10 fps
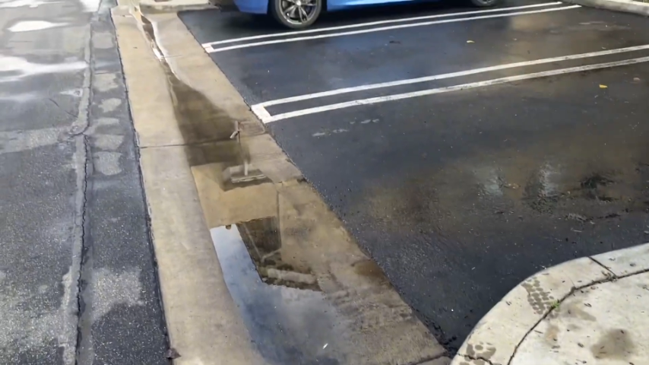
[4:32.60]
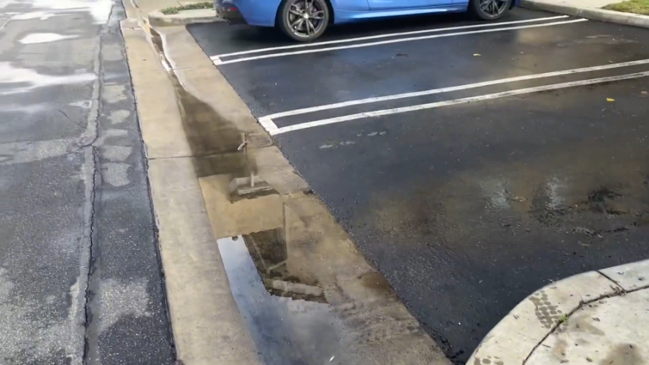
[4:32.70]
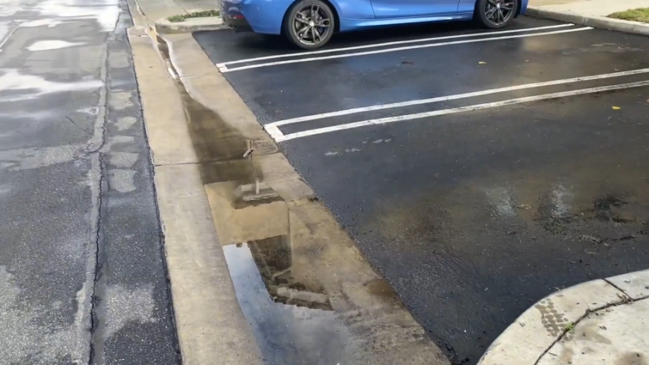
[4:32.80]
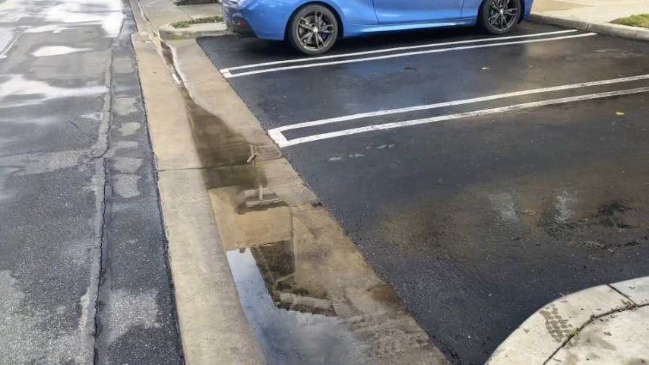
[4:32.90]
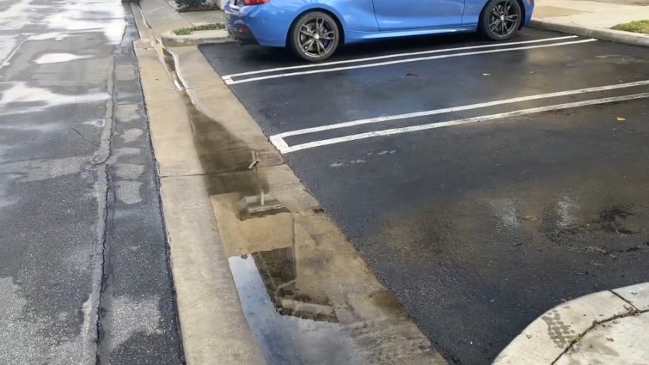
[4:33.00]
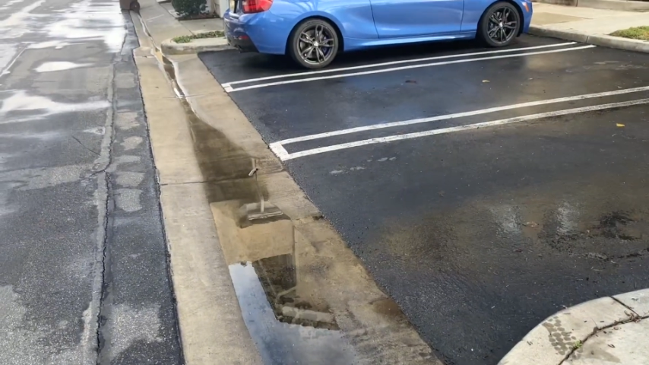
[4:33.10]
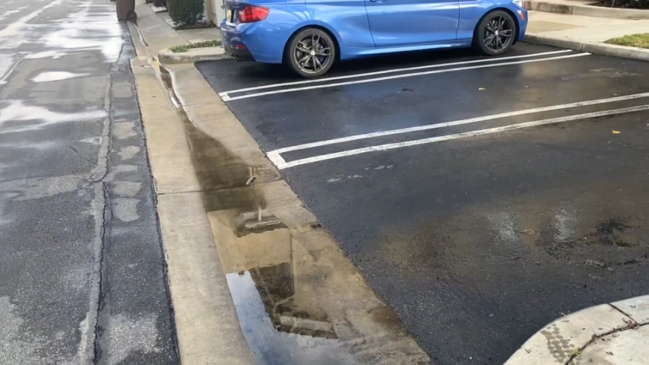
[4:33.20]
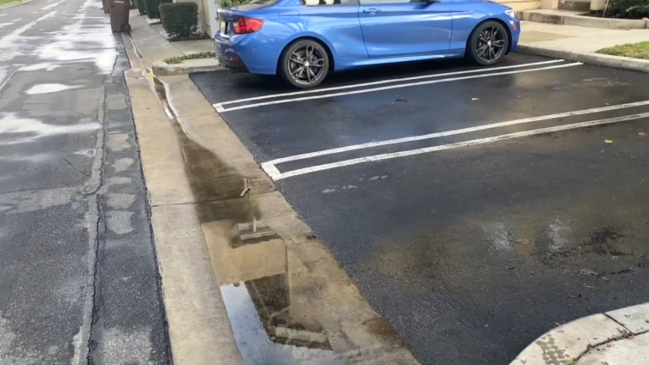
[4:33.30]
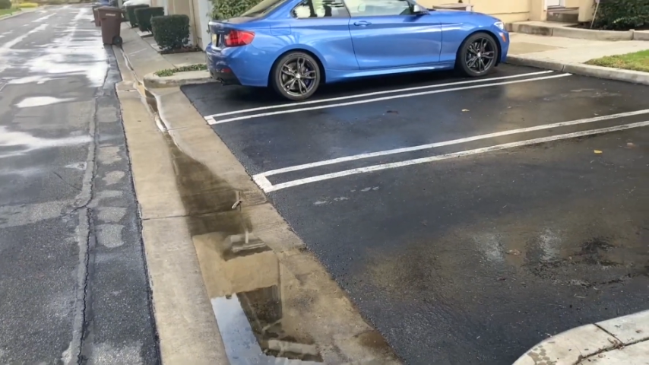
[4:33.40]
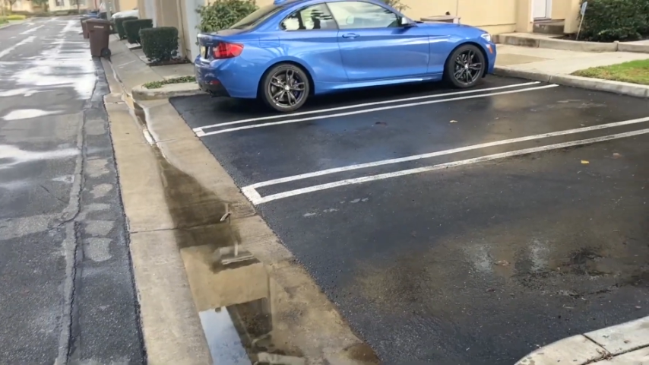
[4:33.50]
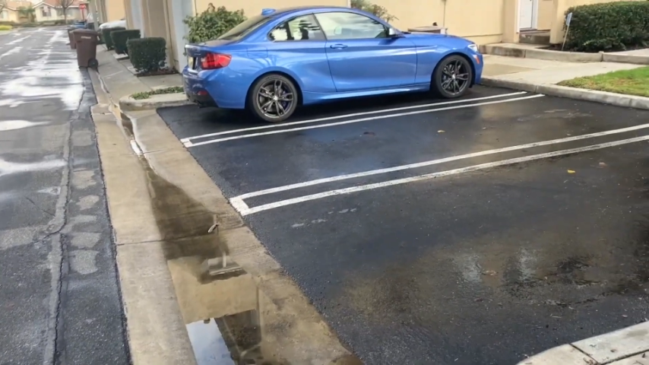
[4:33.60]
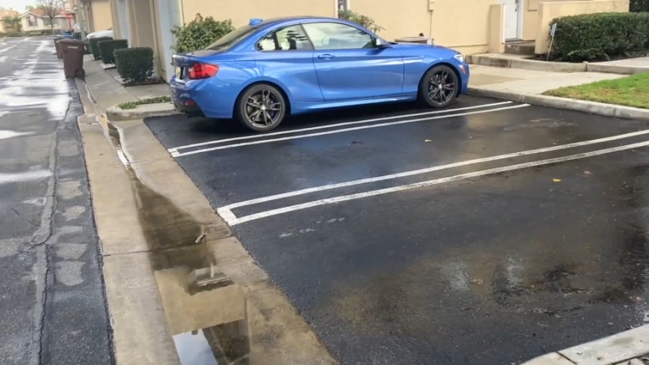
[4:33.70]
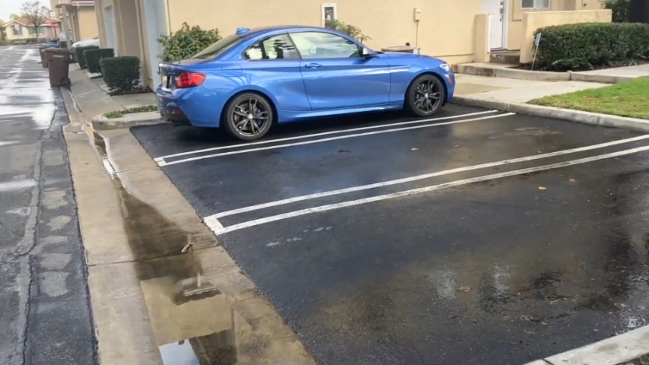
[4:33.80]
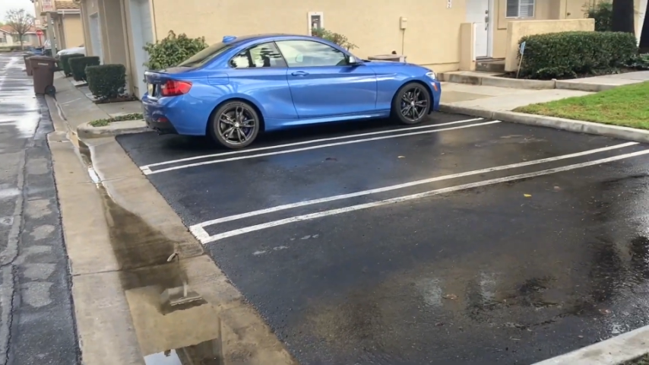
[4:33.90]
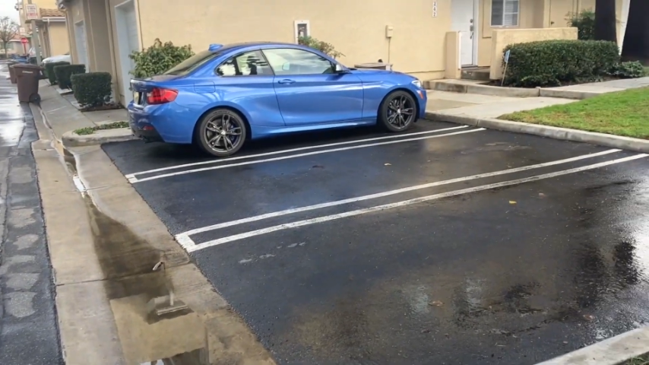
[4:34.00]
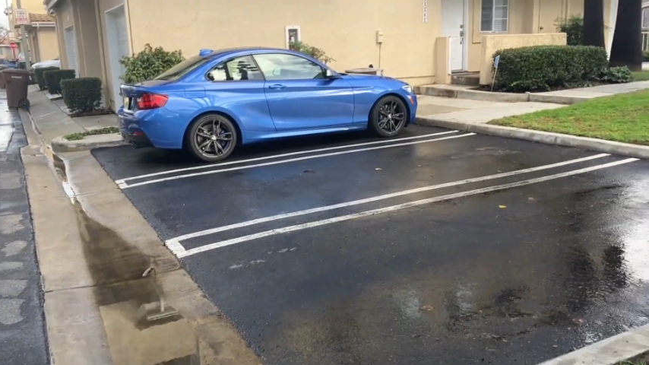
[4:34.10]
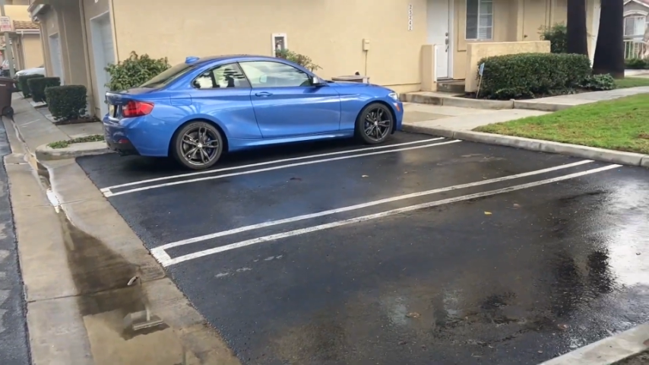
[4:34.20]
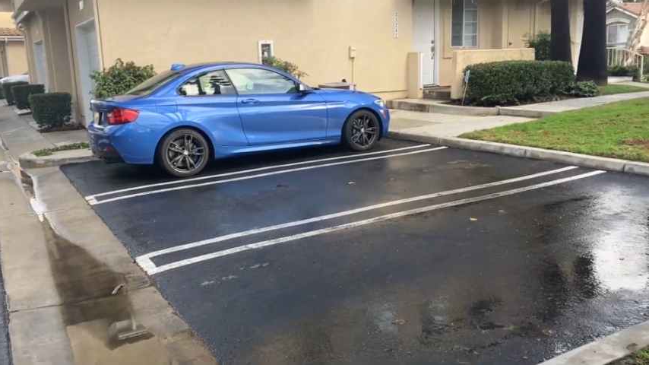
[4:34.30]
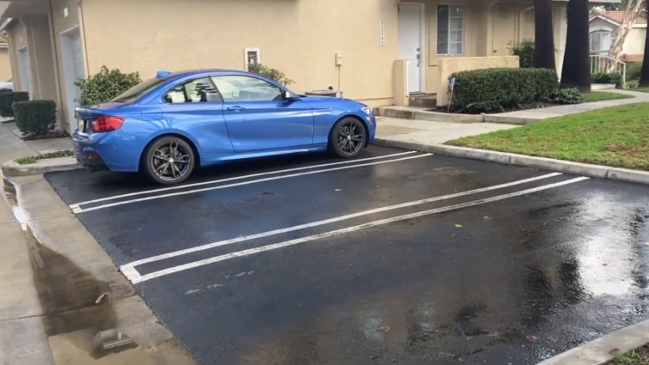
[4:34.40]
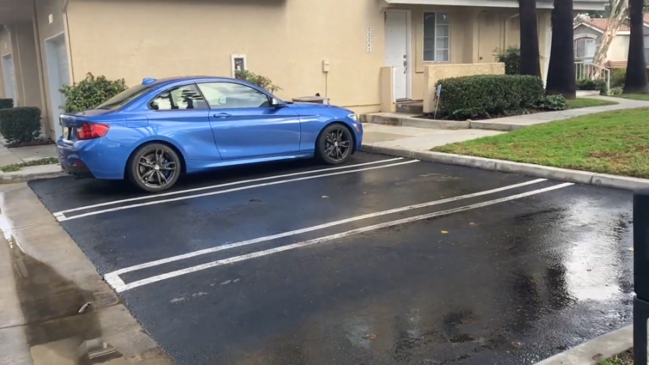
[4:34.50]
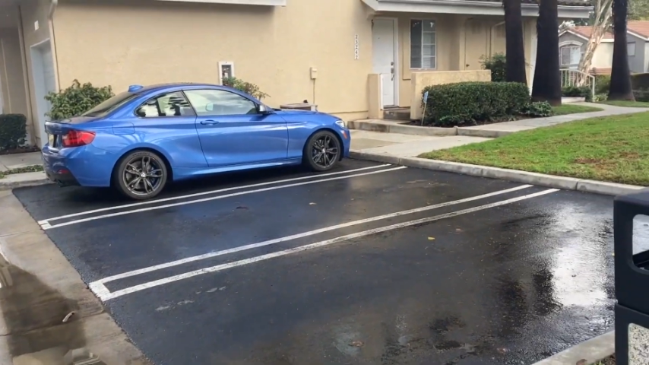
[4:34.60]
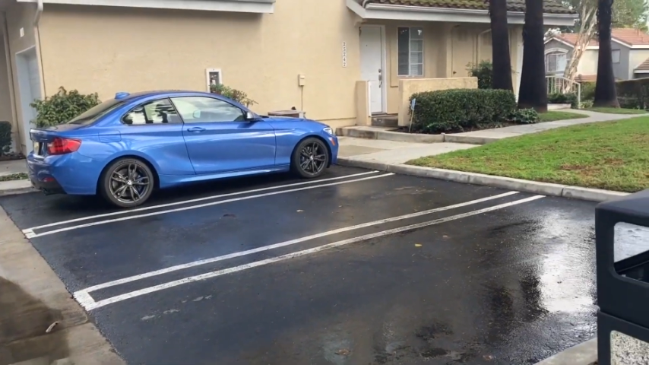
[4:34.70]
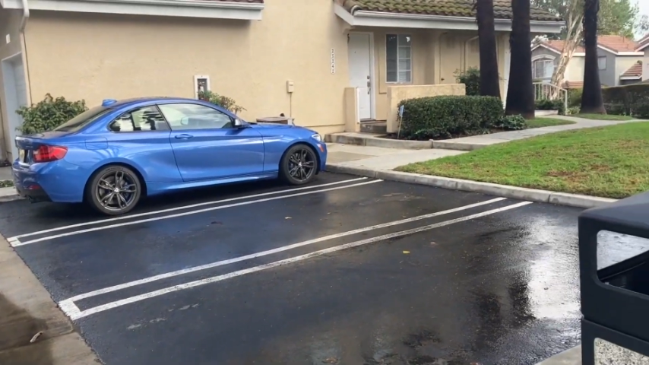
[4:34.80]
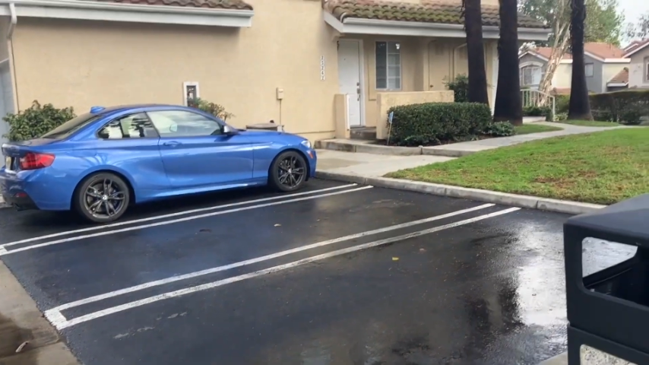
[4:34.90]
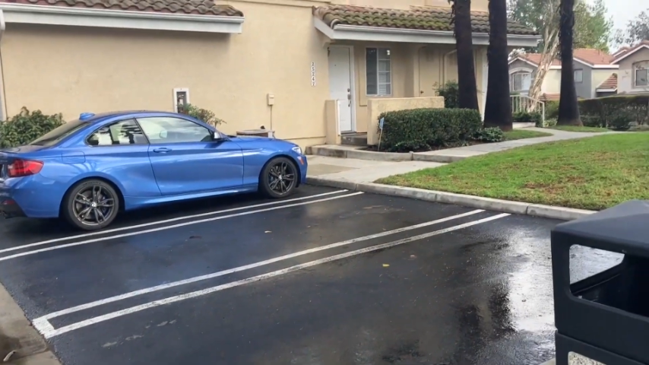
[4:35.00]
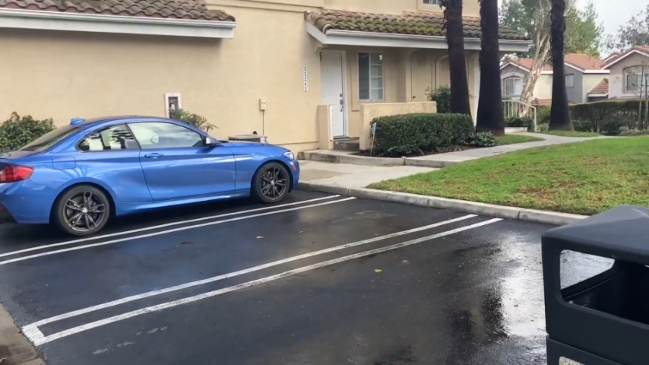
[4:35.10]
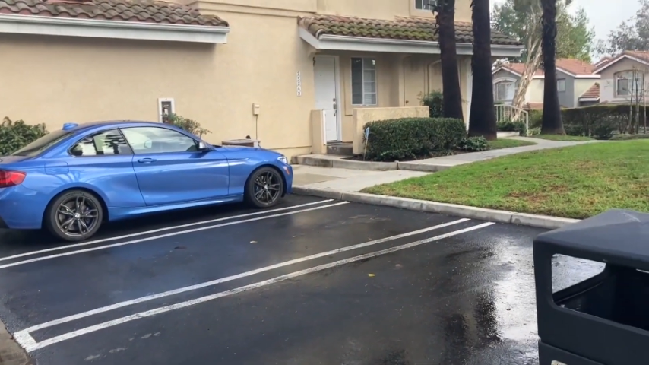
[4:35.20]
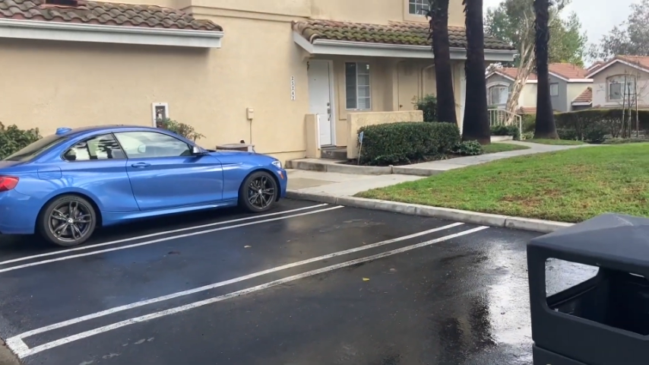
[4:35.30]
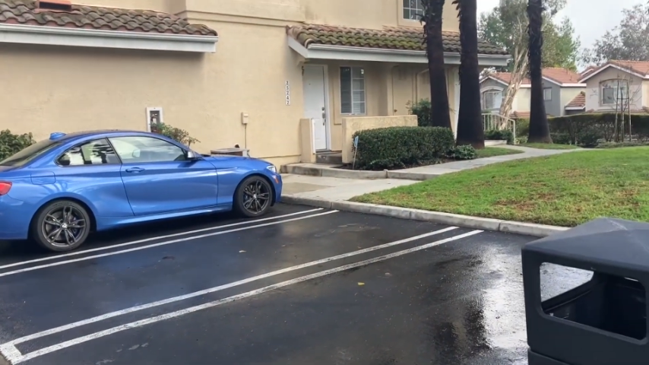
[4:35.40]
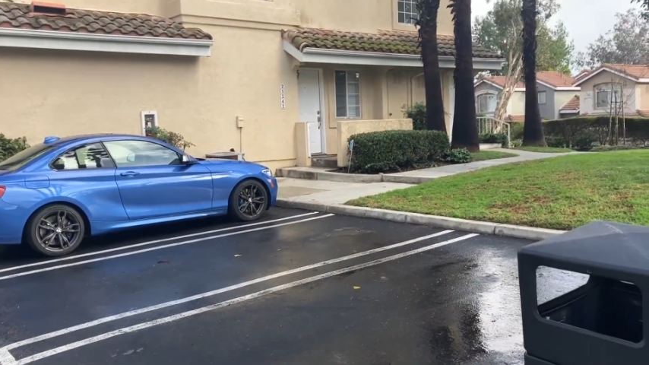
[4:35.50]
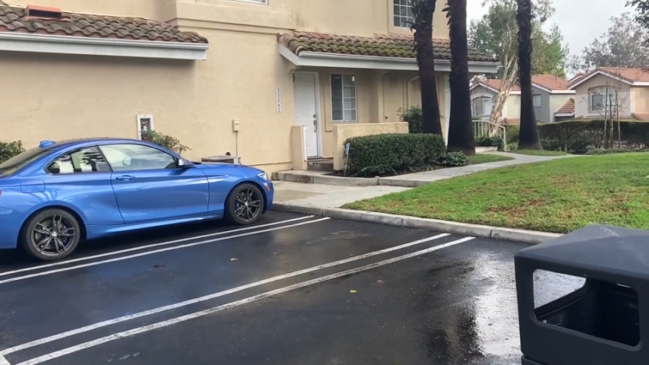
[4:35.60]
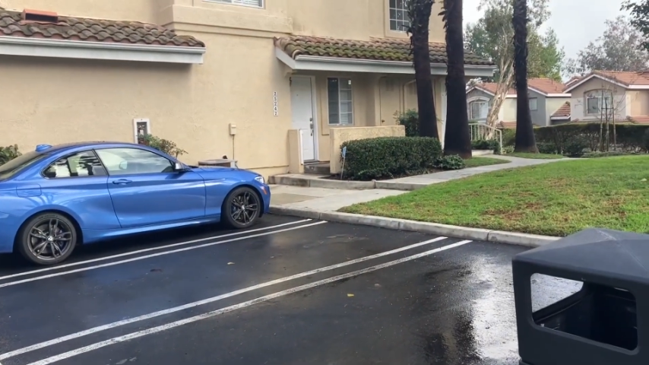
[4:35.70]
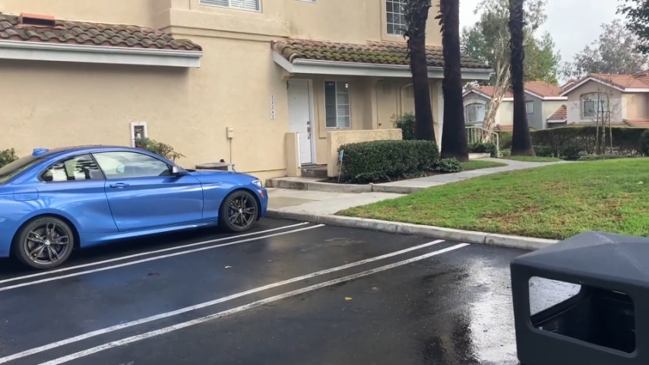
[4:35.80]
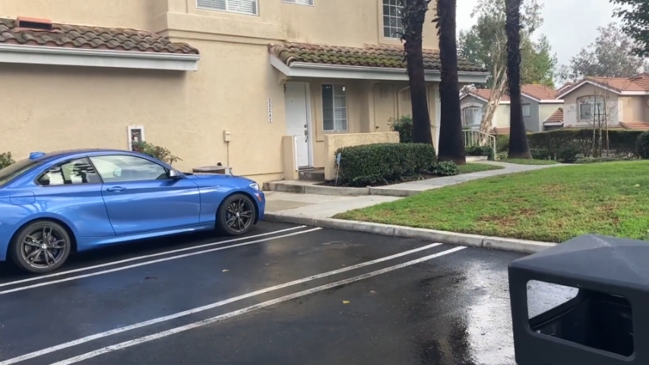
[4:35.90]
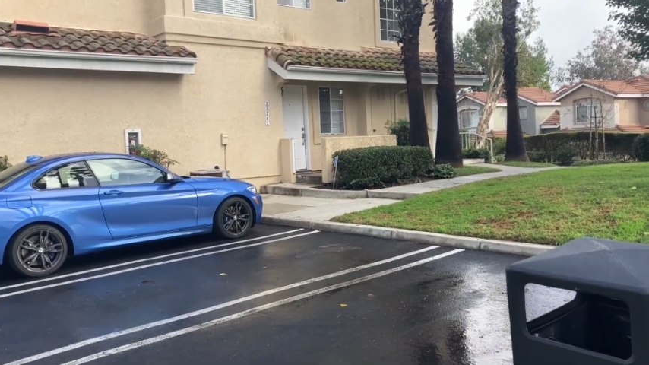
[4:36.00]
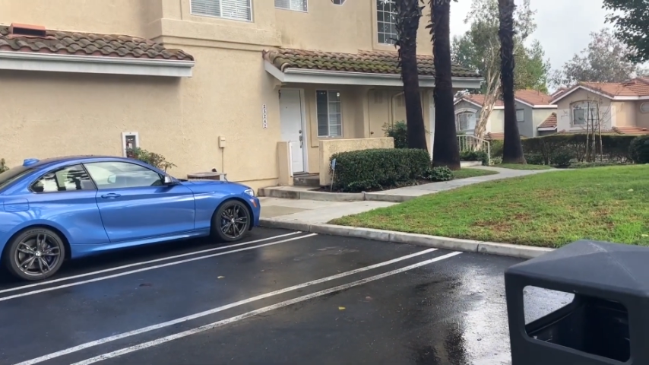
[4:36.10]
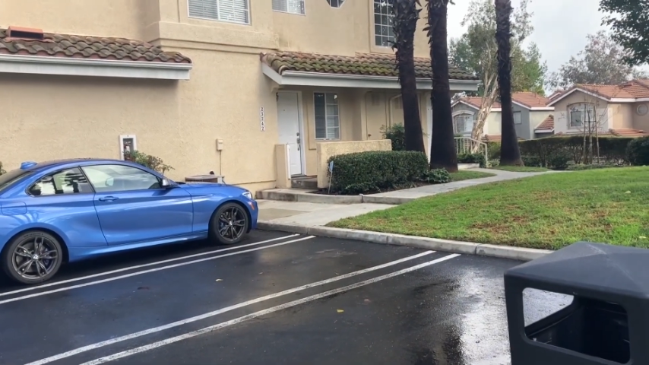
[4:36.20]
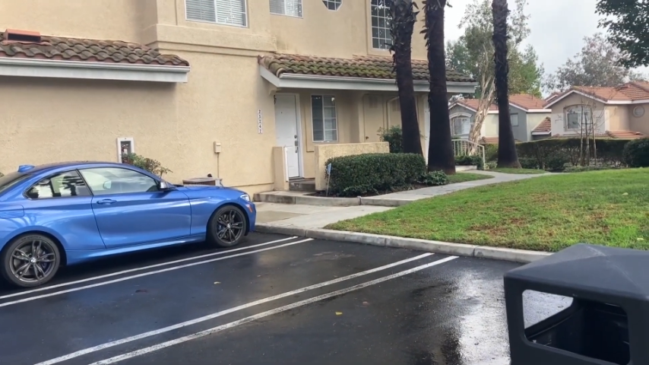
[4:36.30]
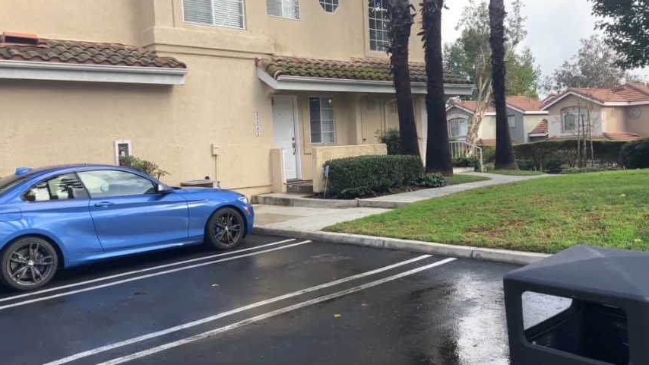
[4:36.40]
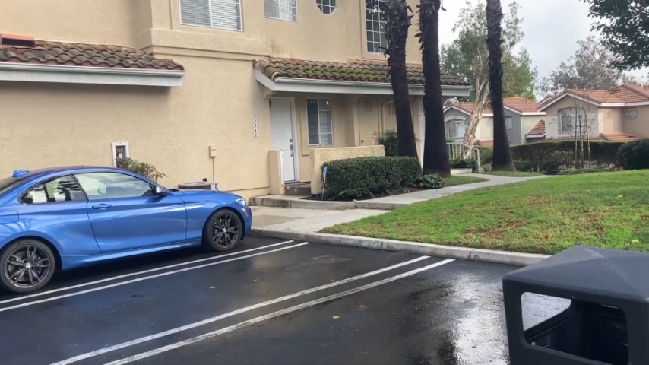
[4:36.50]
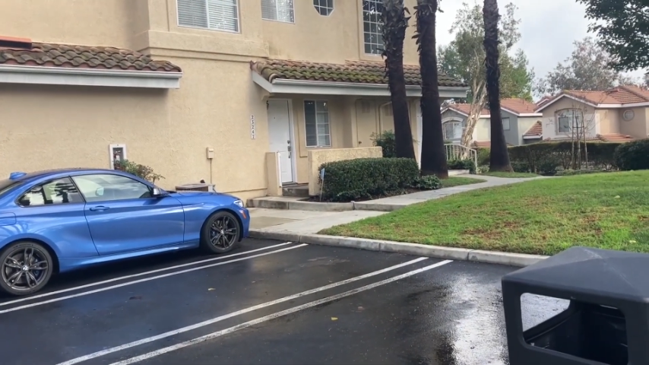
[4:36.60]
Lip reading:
Nobody's mouth can be seen.